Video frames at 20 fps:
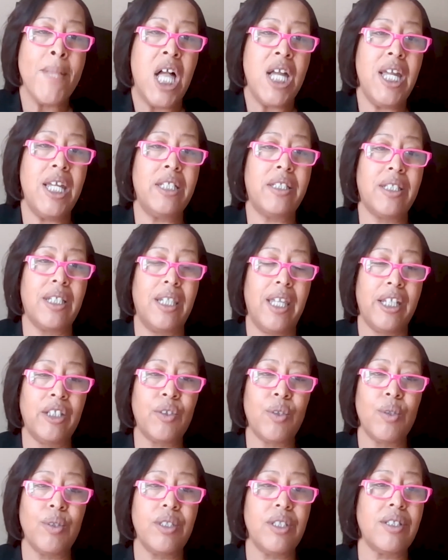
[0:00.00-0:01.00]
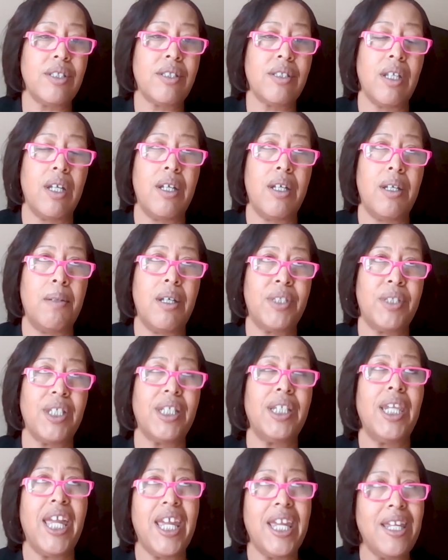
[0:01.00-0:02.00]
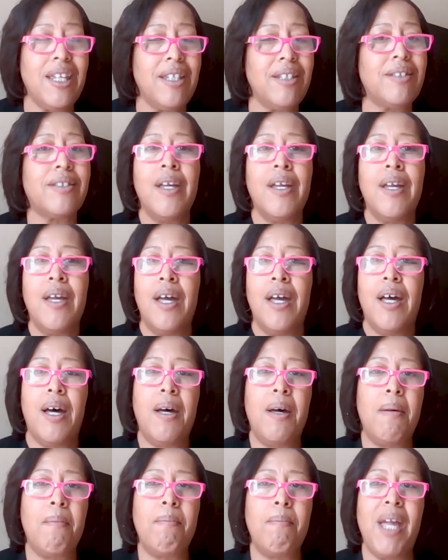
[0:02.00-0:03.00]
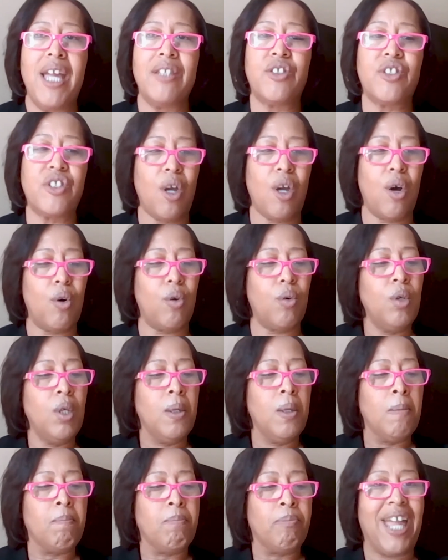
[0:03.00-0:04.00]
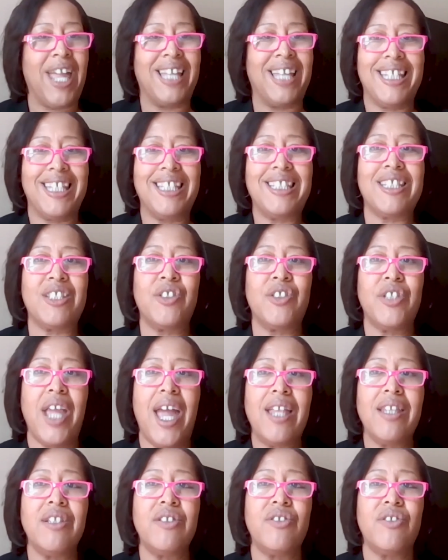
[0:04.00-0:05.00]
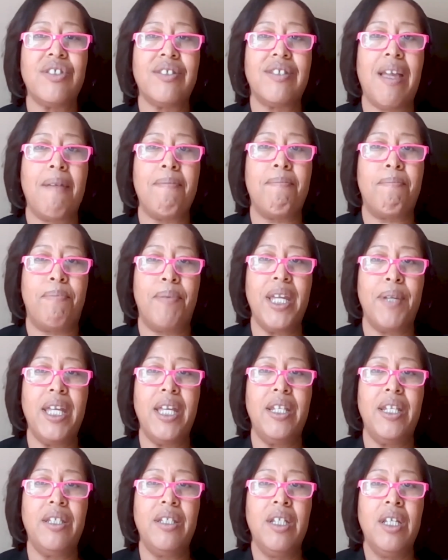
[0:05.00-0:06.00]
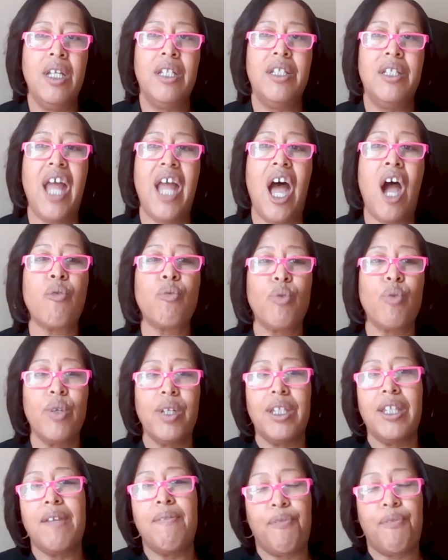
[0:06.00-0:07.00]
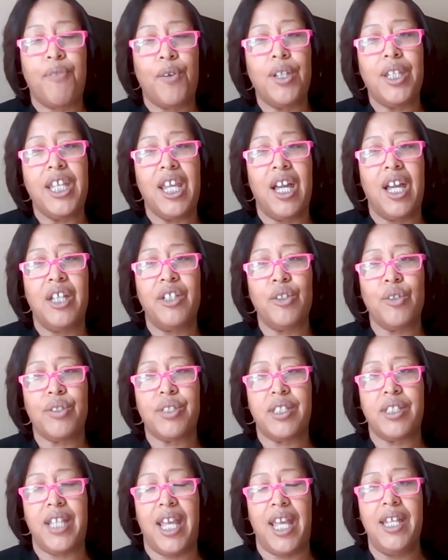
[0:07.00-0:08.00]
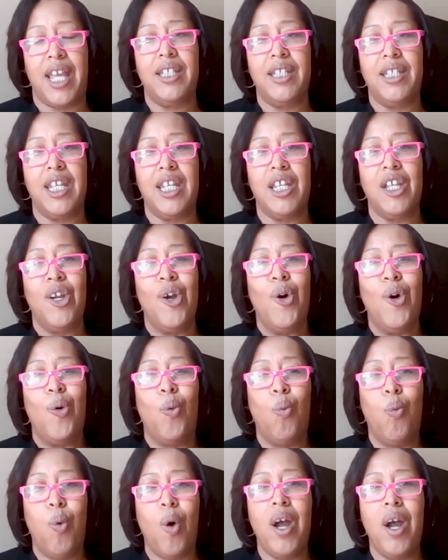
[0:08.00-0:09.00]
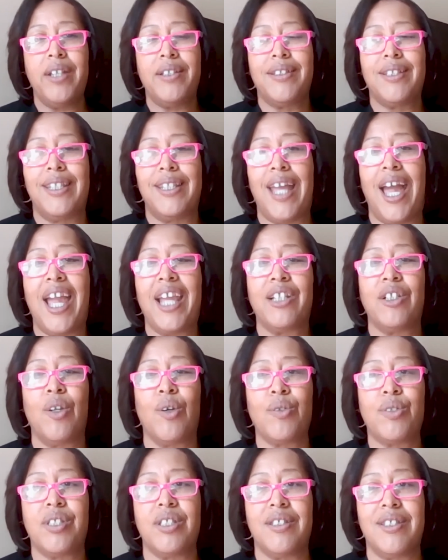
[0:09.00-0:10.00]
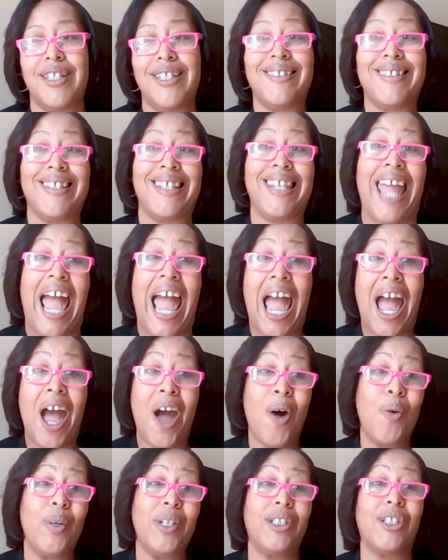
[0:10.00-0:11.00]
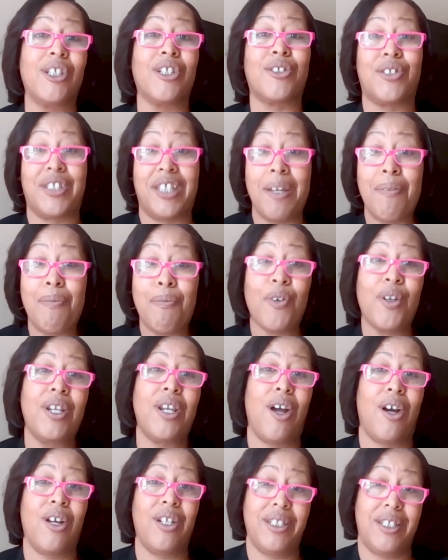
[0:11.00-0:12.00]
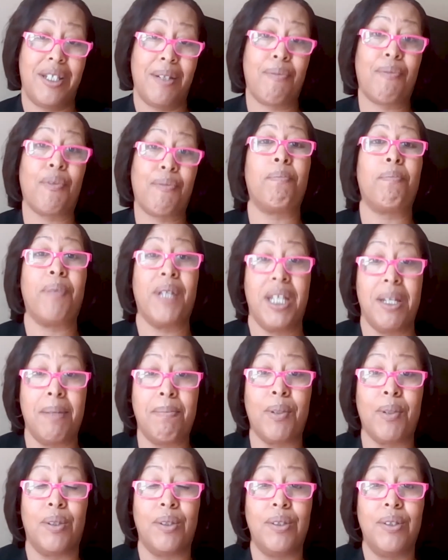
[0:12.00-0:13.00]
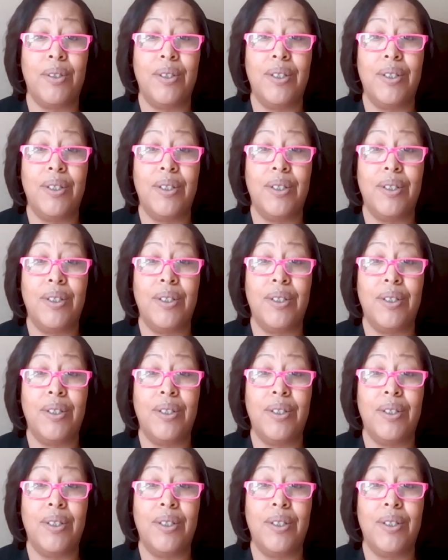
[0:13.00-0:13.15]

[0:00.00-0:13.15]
intellectual delays, and so I think the challenges have been not really fully understanding what the diagnosis is and how it looks different on different people.